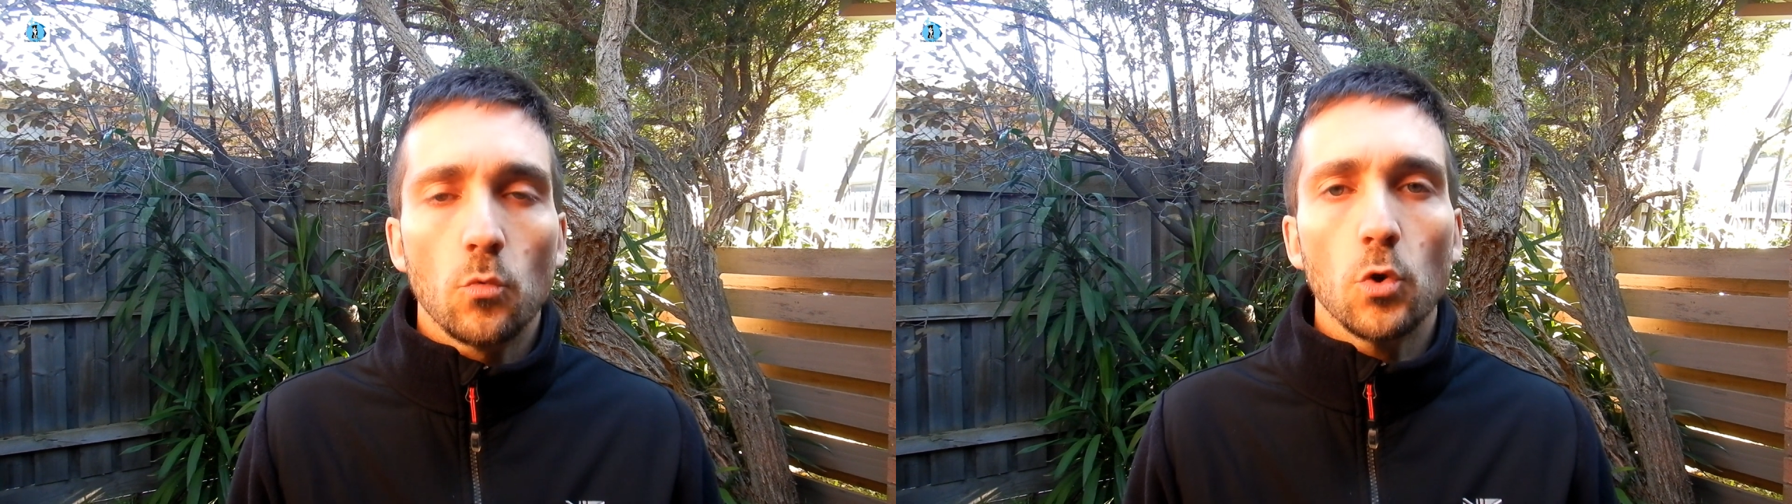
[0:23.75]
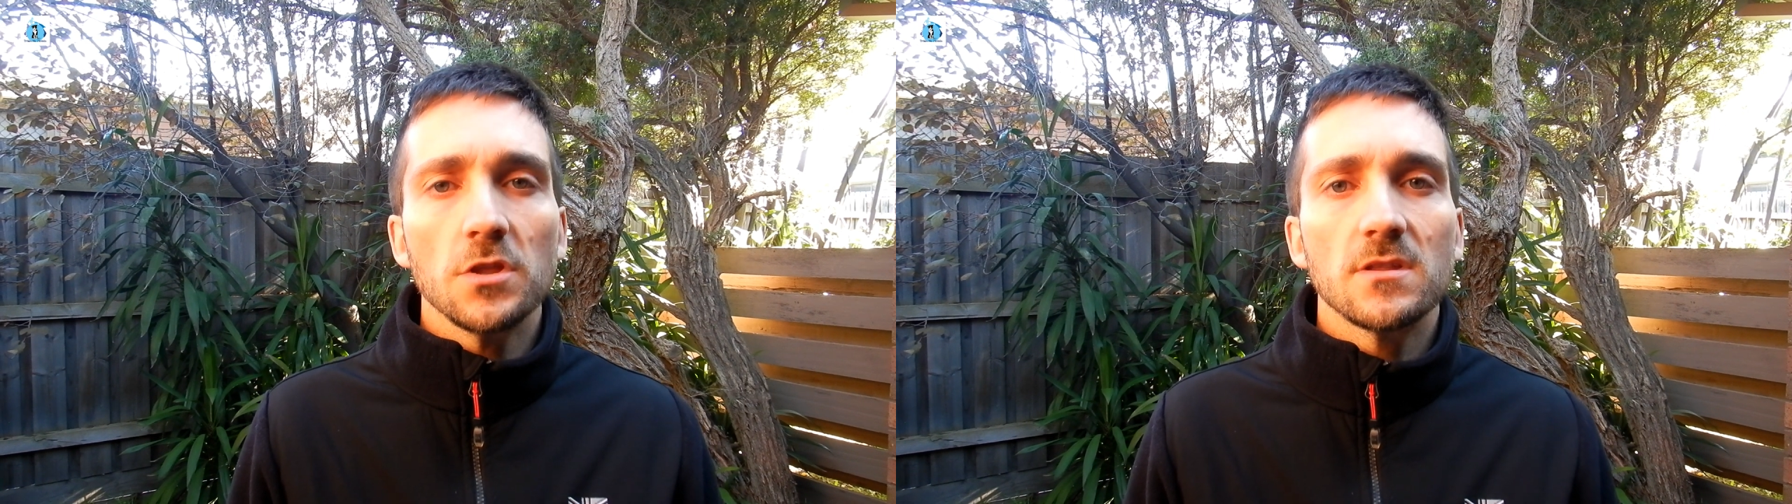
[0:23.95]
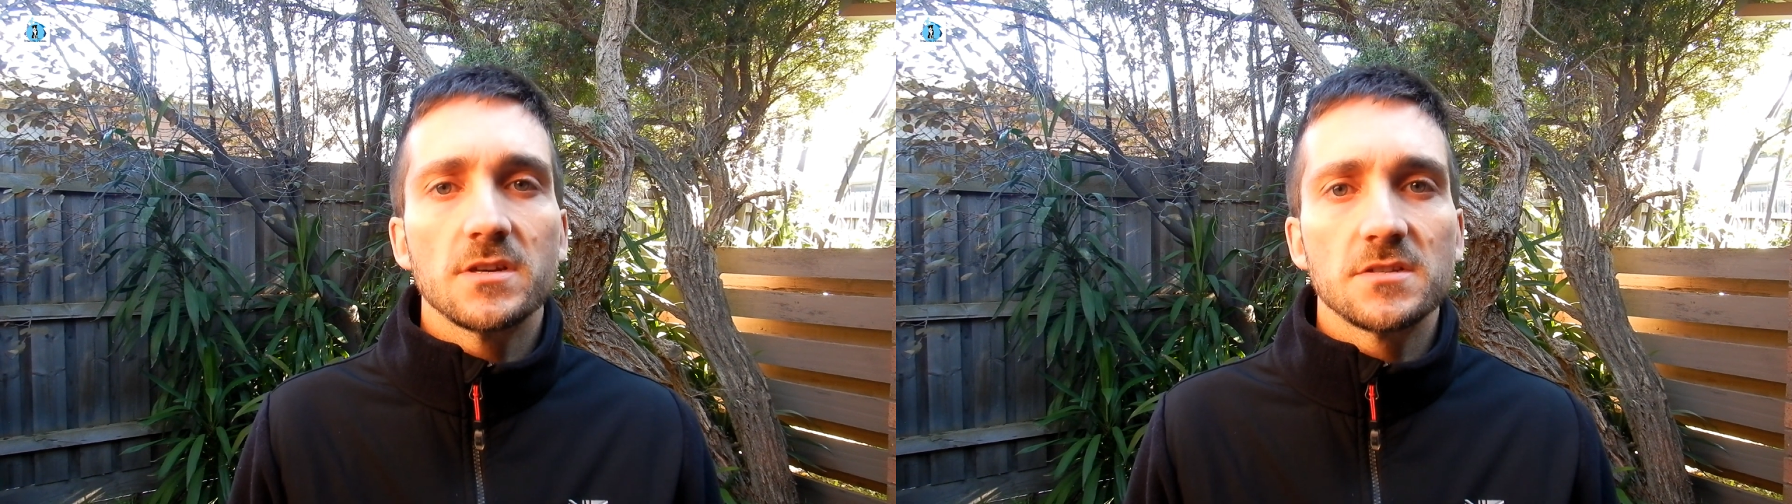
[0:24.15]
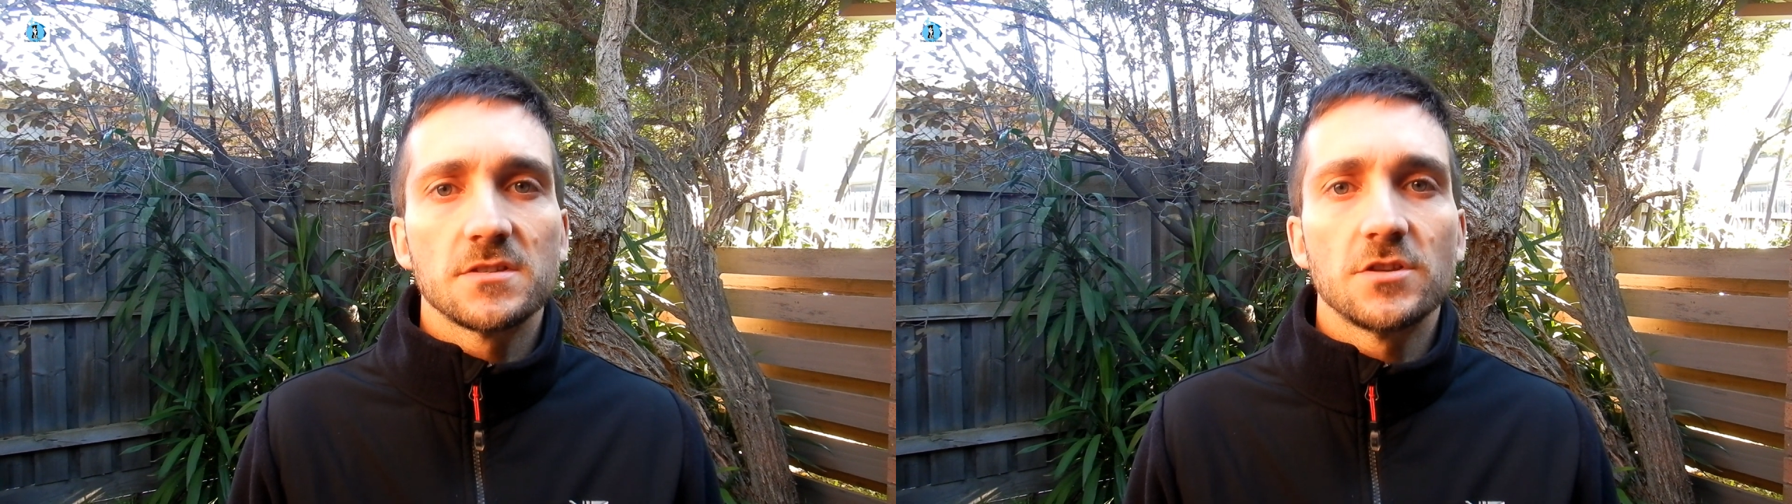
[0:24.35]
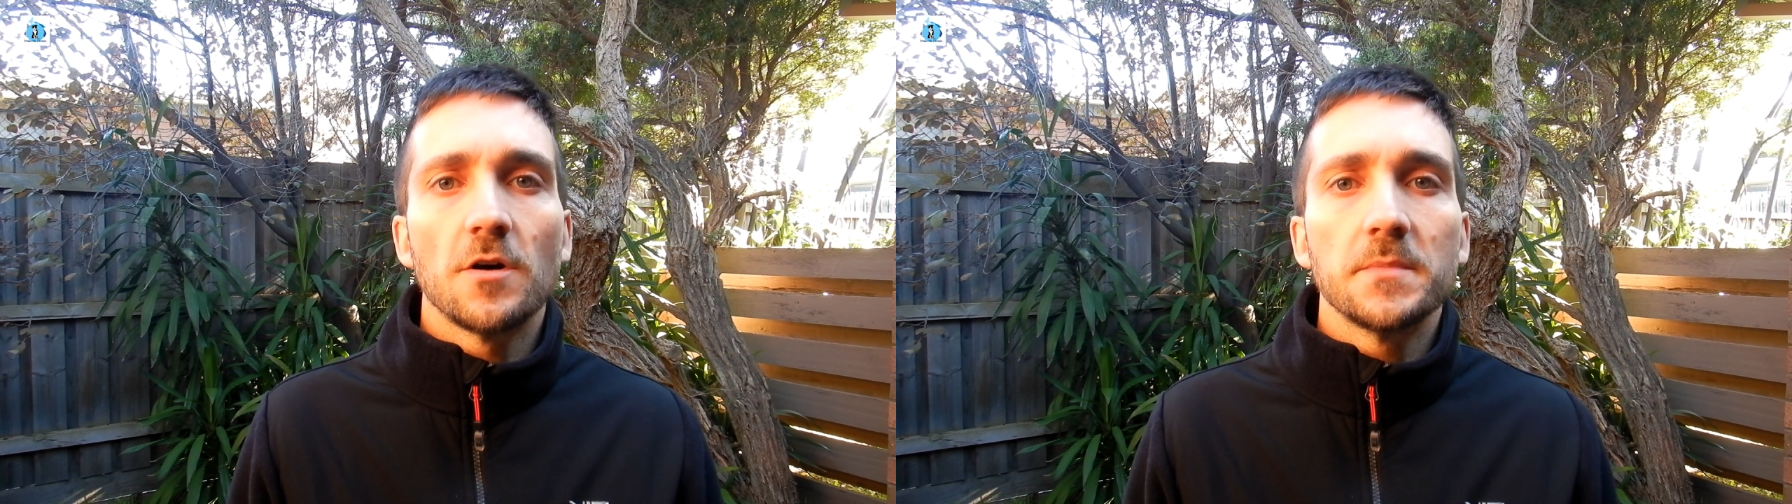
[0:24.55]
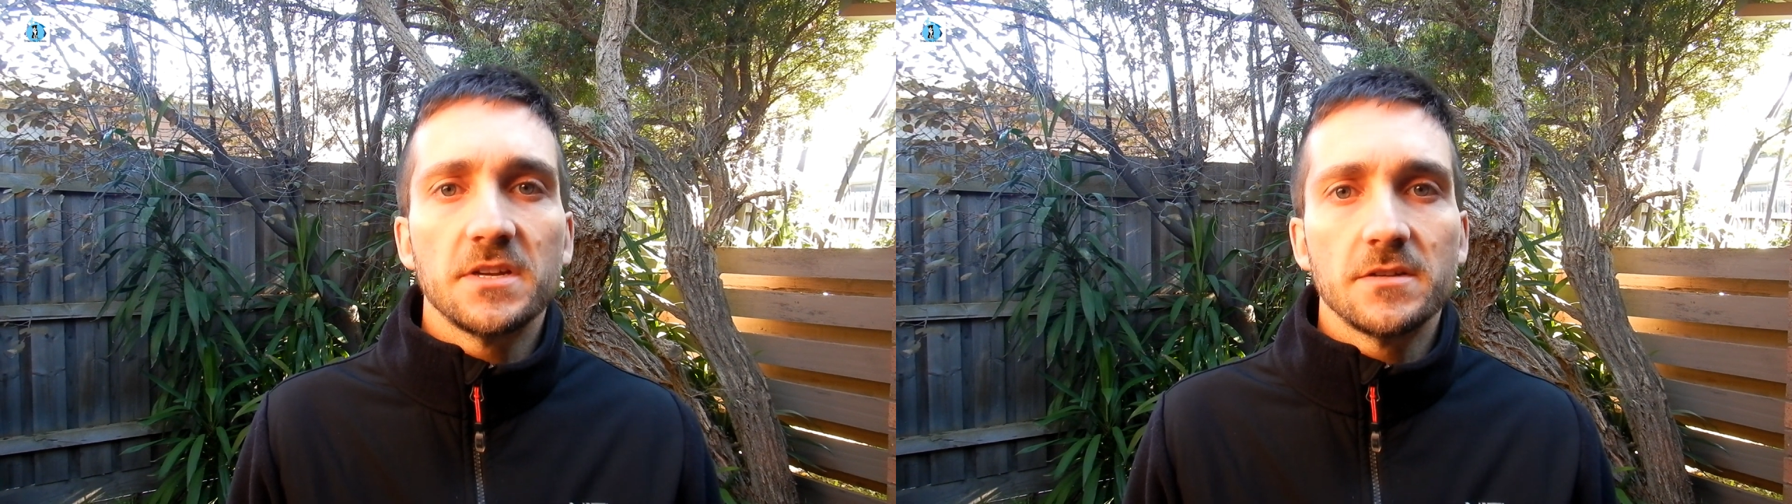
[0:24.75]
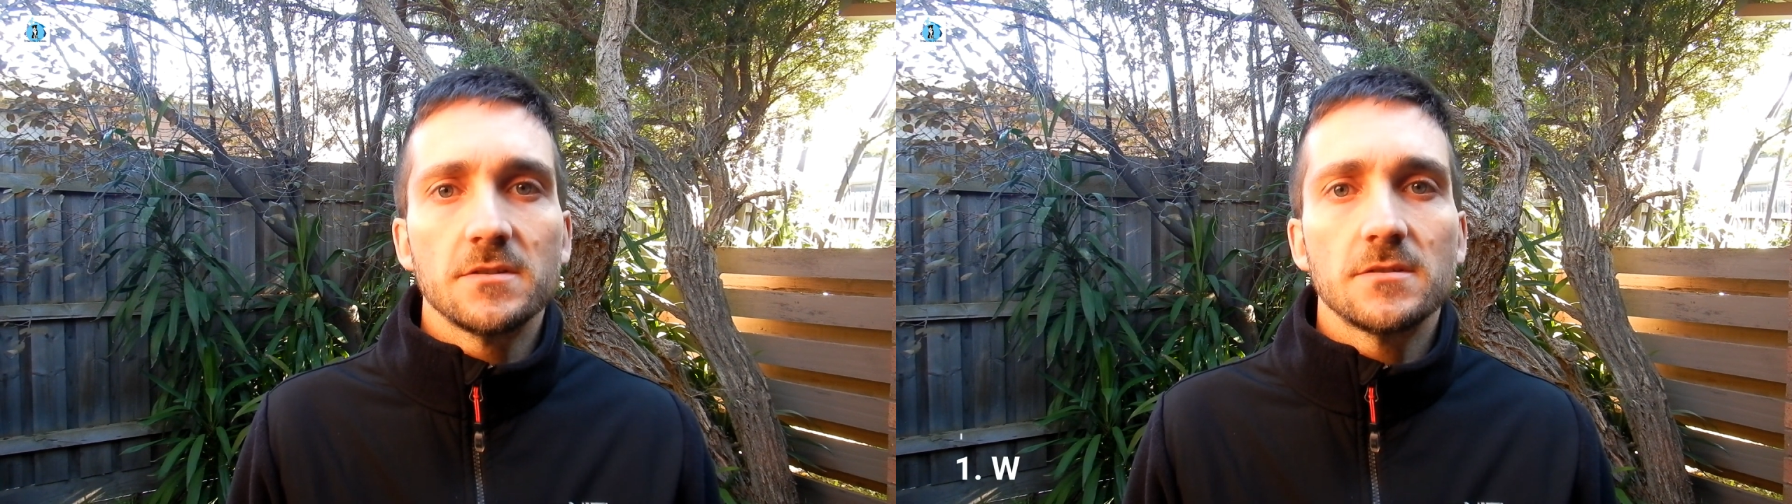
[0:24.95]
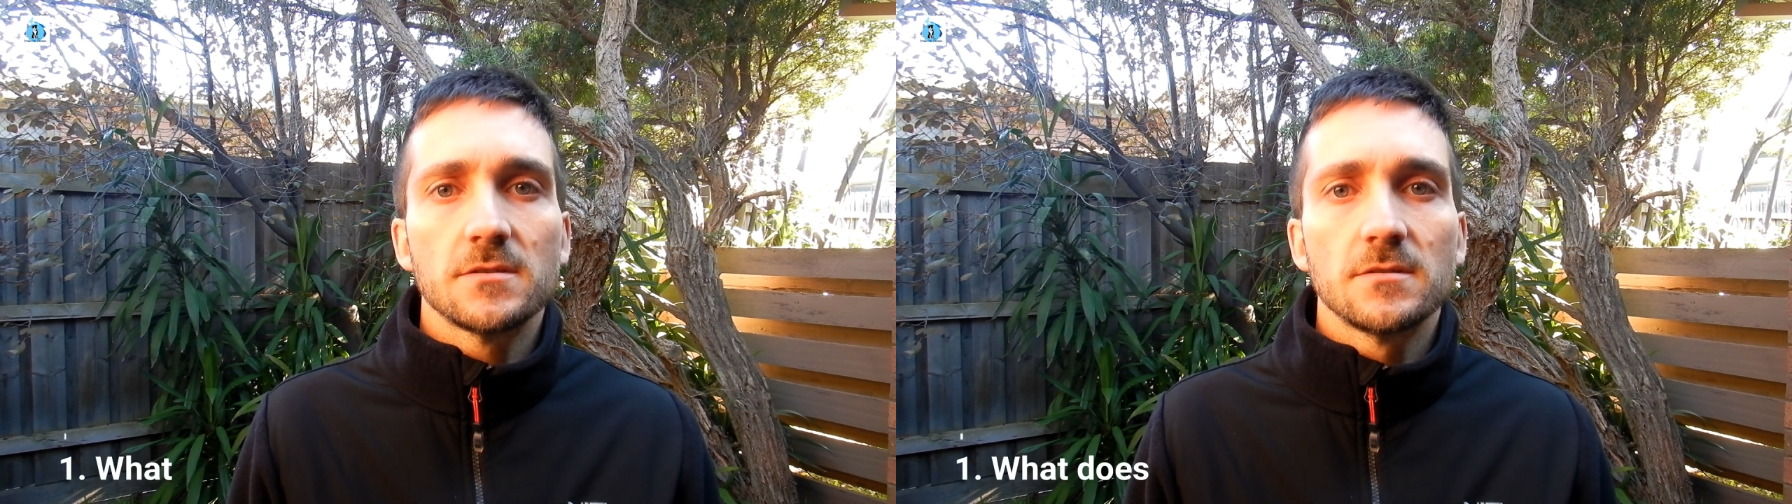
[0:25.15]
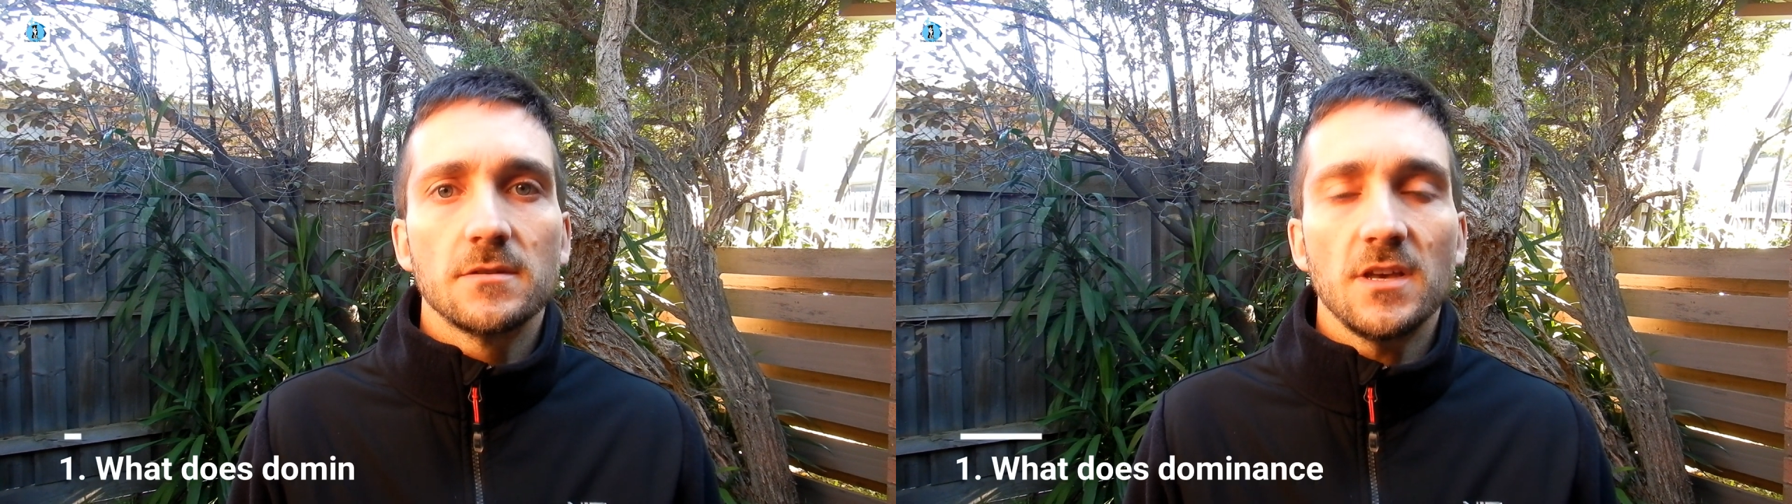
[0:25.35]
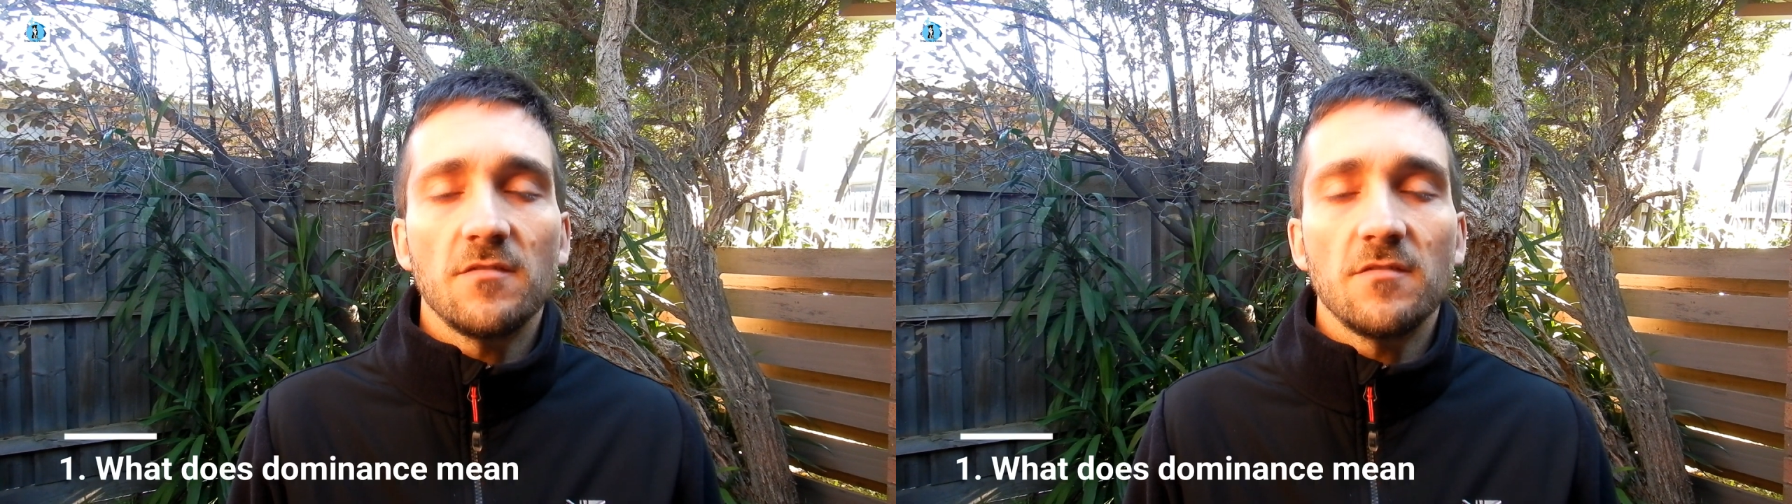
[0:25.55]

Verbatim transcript: what does dominance